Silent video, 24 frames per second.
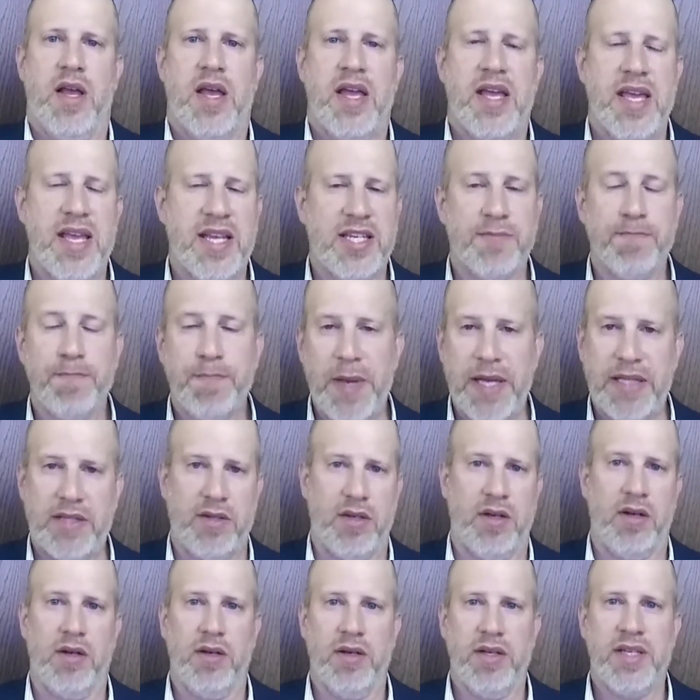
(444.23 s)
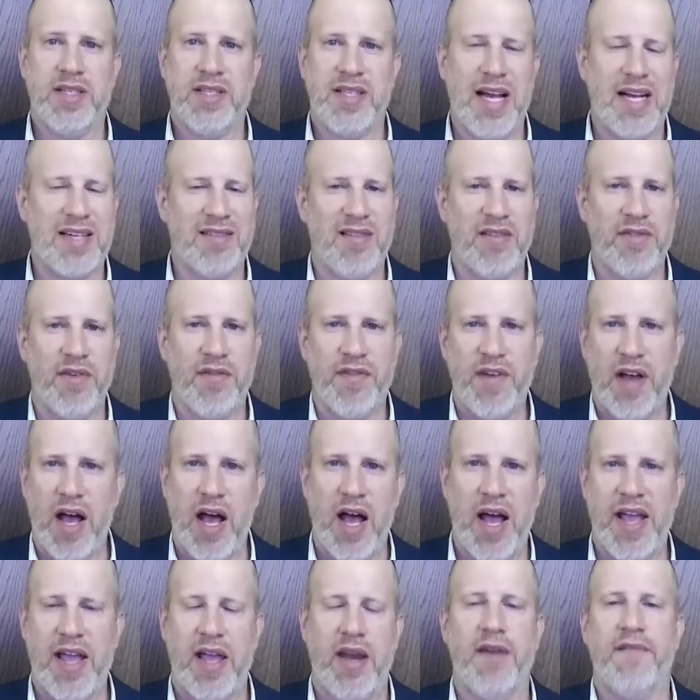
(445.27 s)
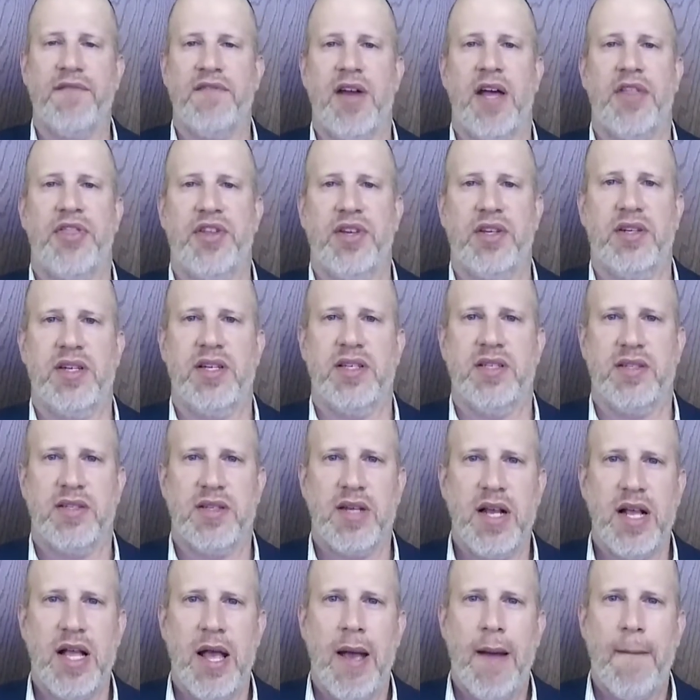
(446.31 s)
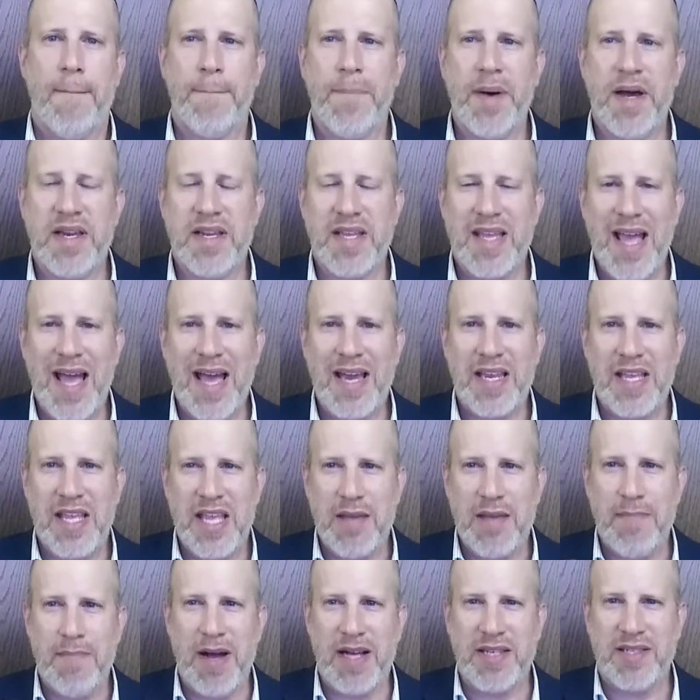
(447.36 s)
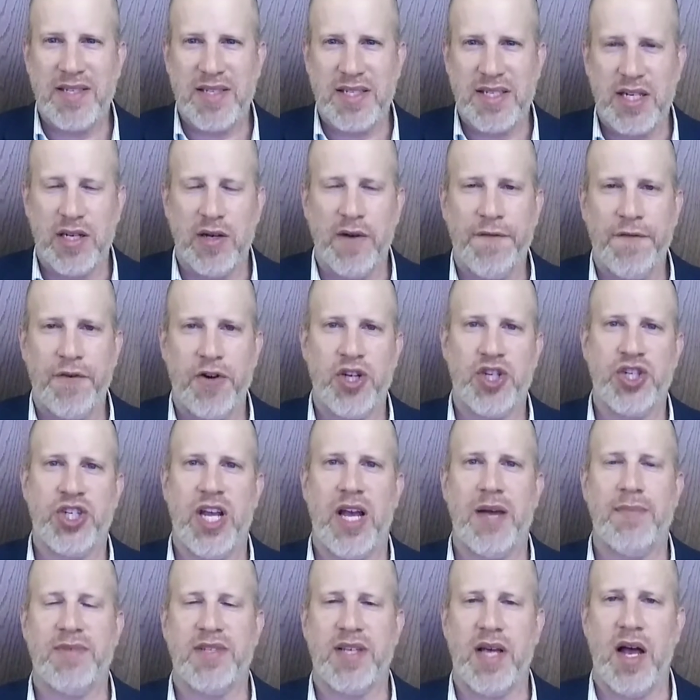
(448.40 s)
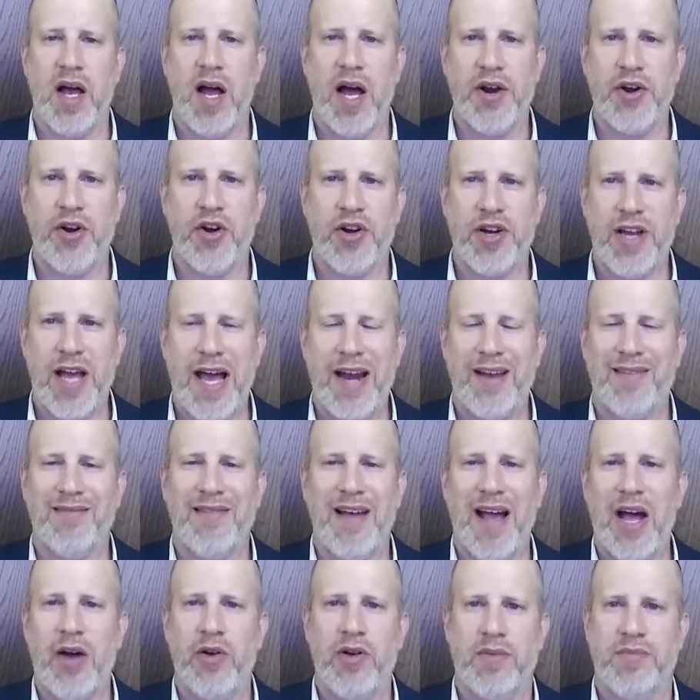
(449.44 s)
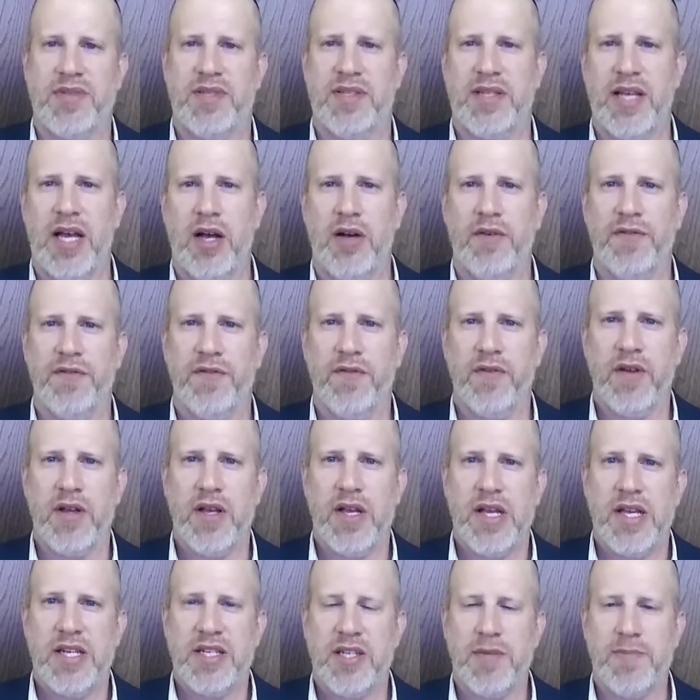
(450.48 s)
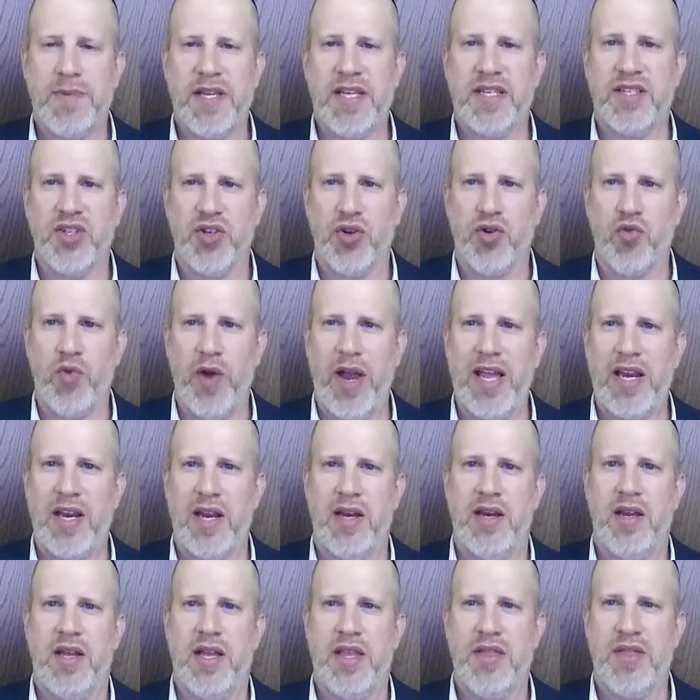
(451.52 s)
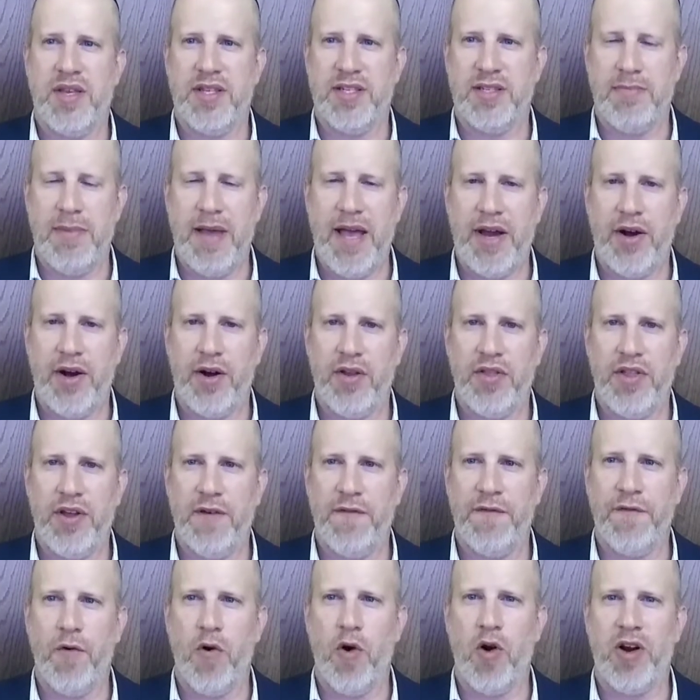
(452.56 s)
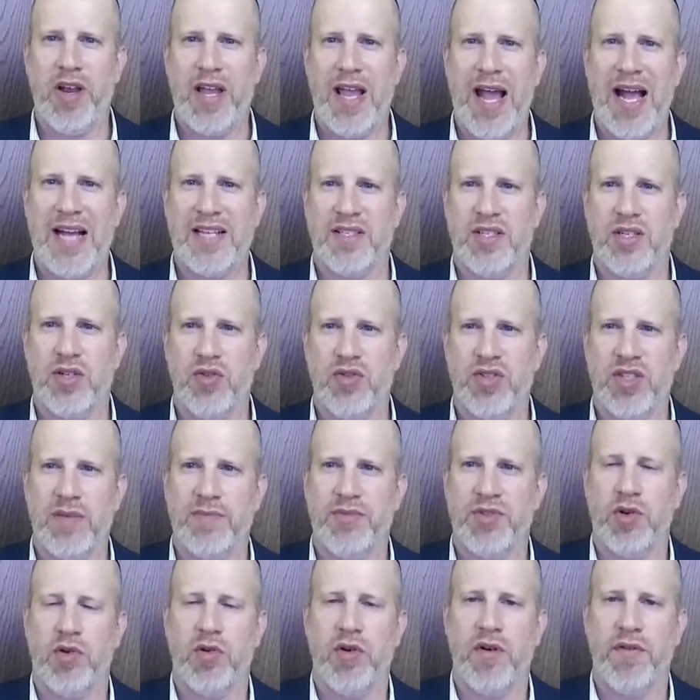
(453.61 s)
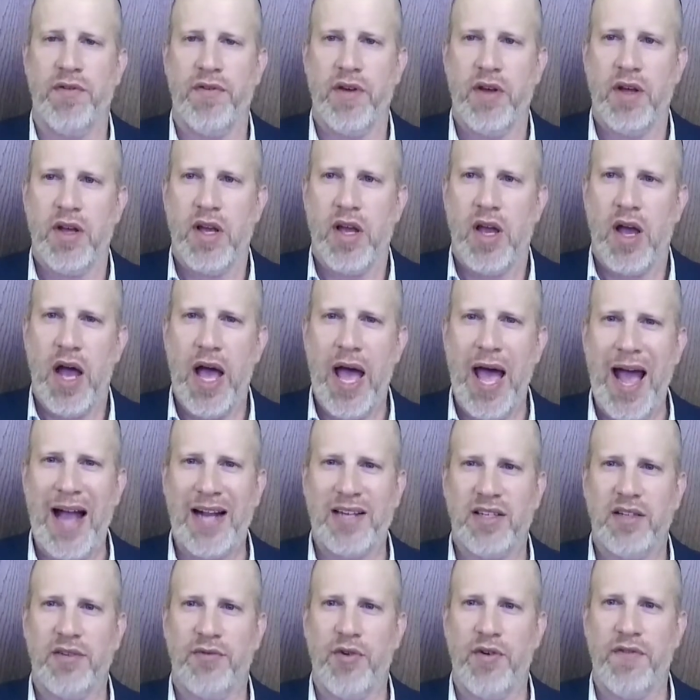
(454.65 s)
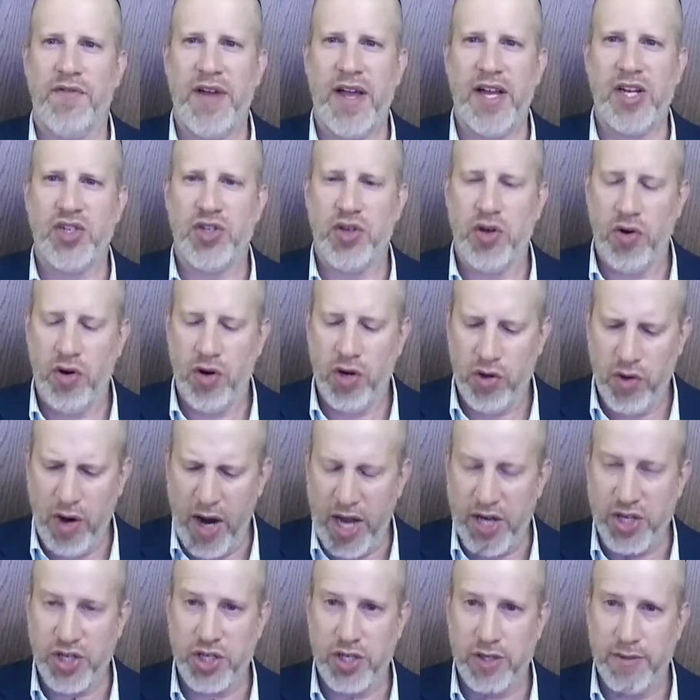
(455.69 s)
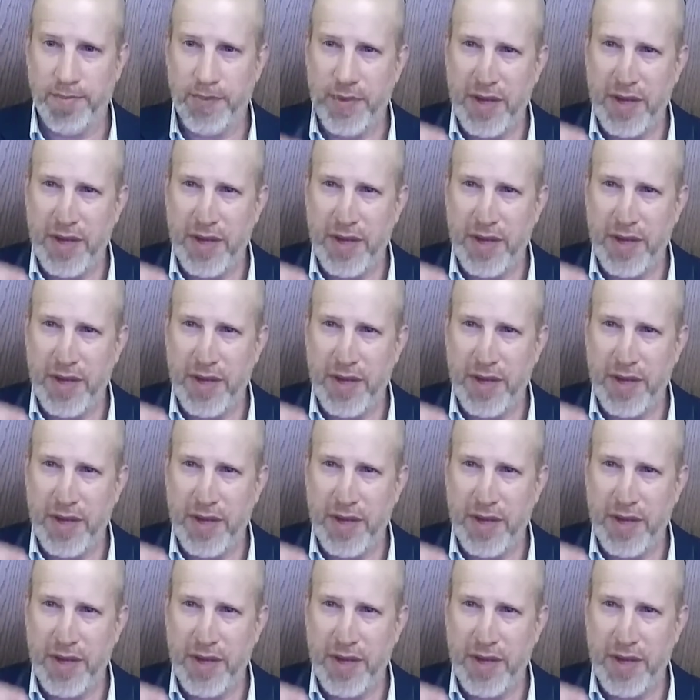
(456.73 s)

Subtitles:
He's bittul. He's got a level of ayin, of nothingness. But yet he must still, for Hashem's honor, not allow himself to be degraded in this manner. Therefore, he has to do some sort of act of revenge or a grudge.